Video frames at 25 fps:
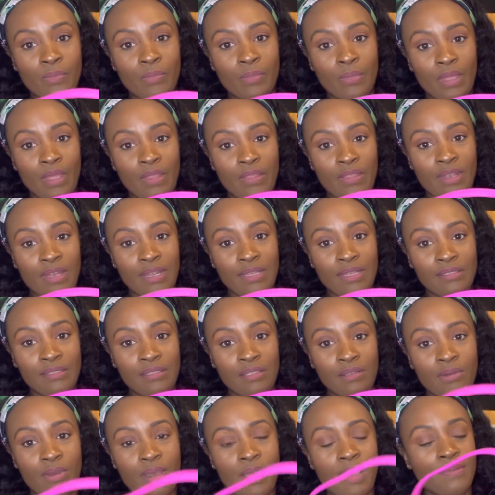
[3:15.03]
And then I
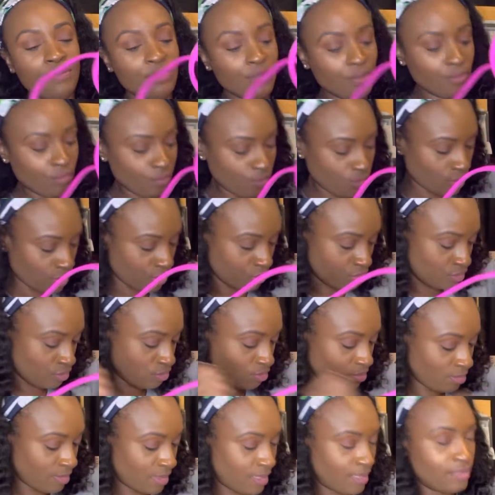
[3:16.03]
still have some
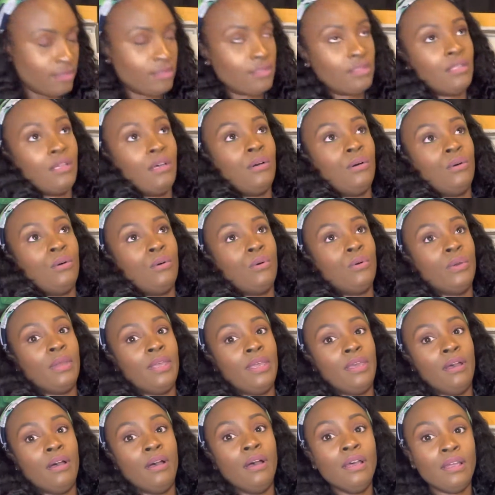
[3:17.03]
room. And so,
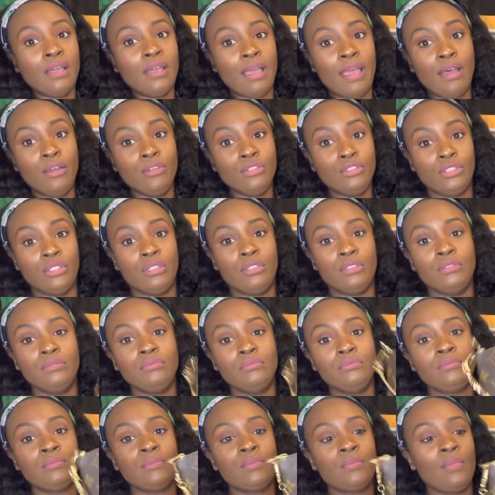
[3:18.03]

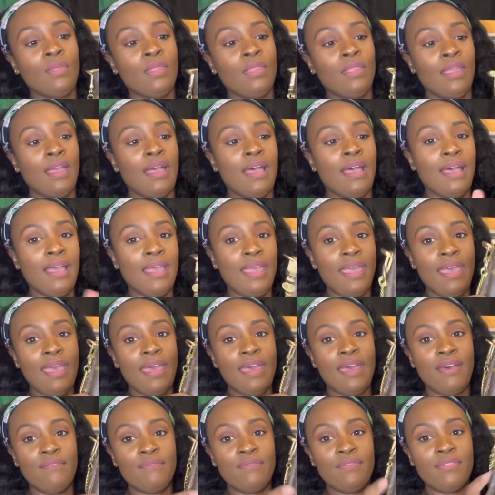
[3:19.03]
also, I
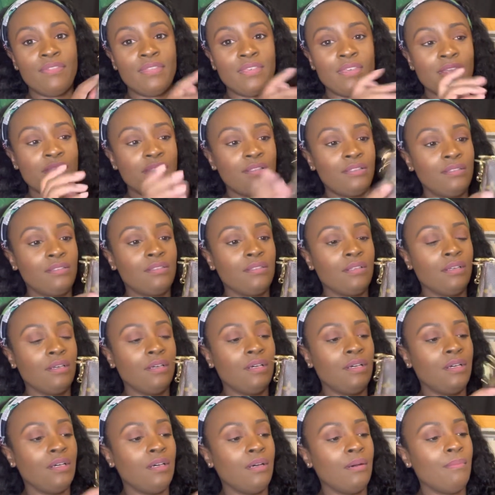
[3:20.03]
have this,
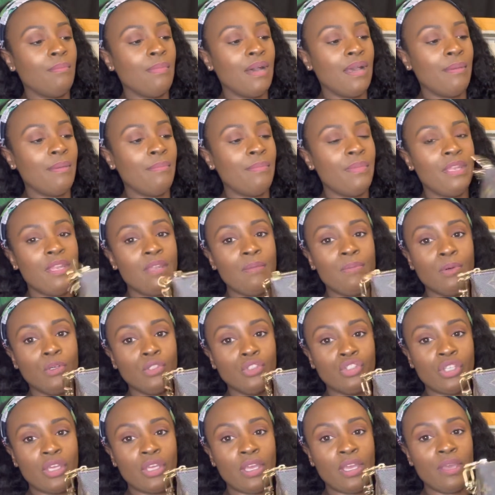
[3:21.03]
my mini
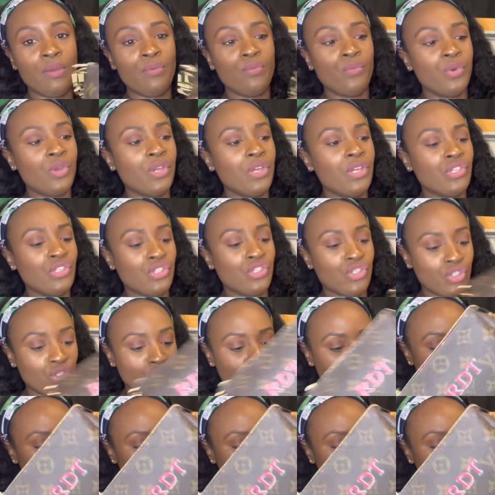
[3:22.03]
pochette, which,